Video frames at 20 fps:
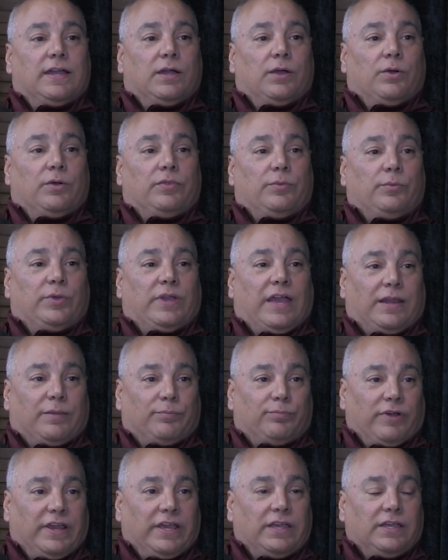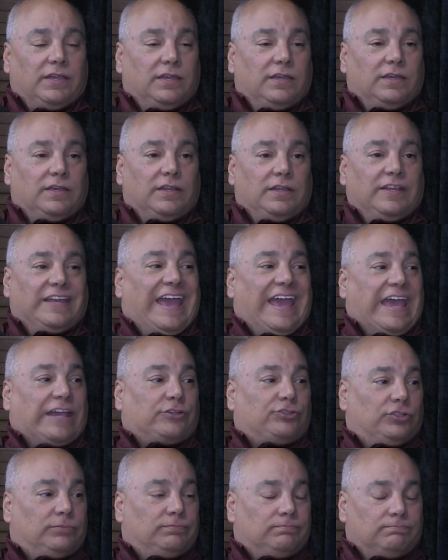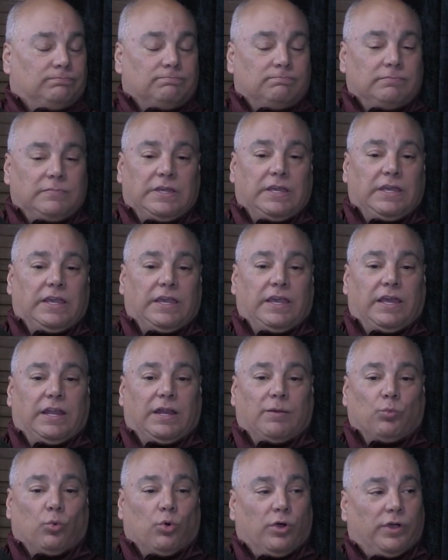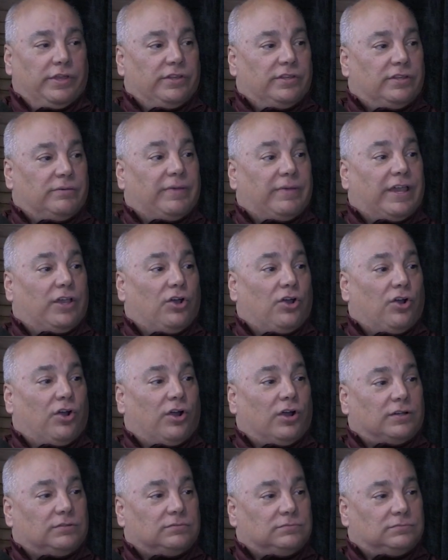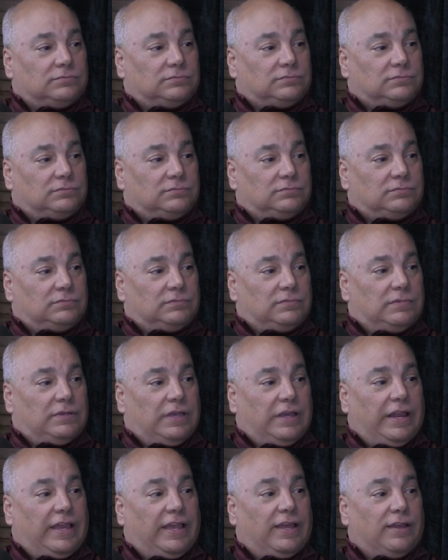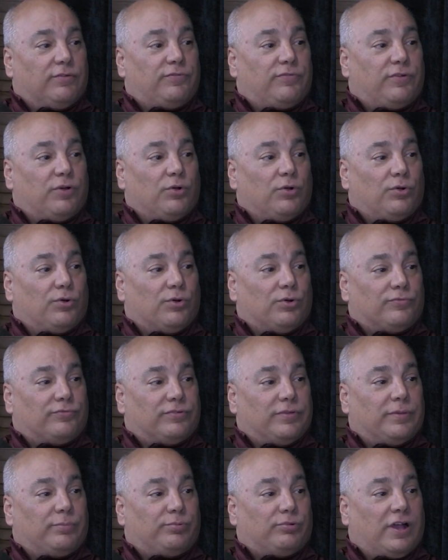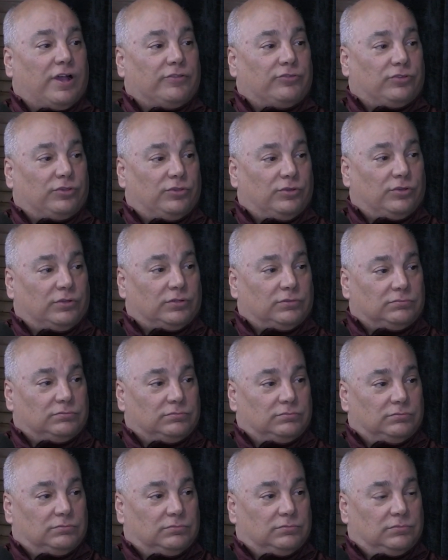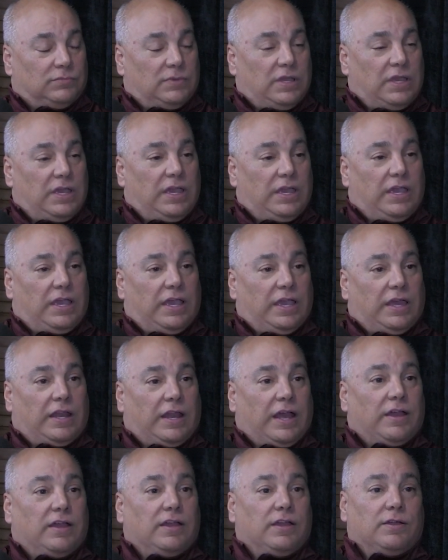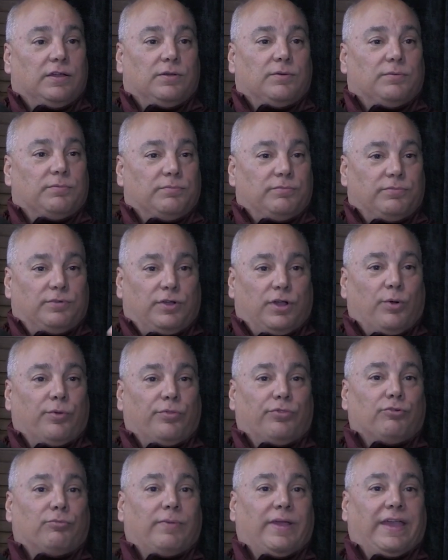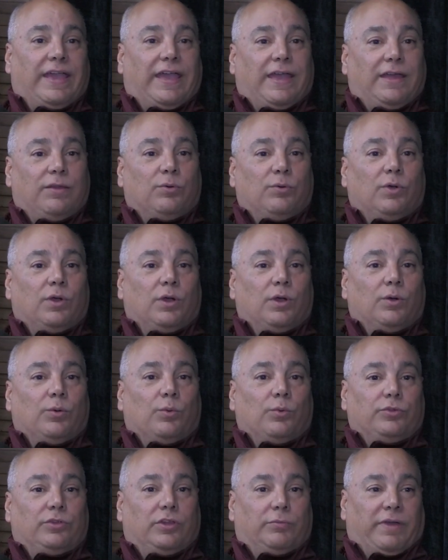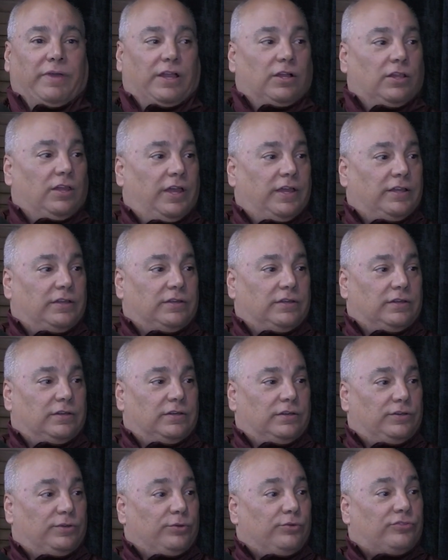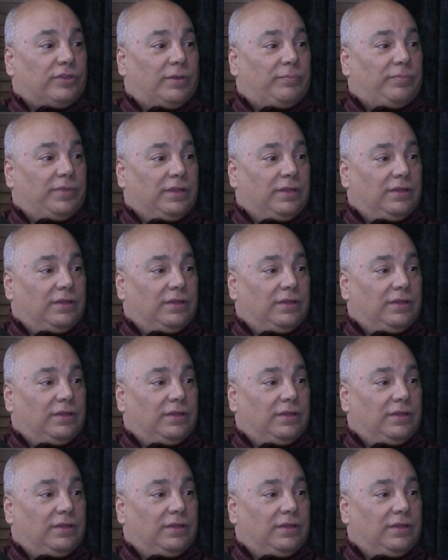We had a break in the action, and I'm walking to my car, and I get a phone call from the prosecutor. And going through my head, did my client do something?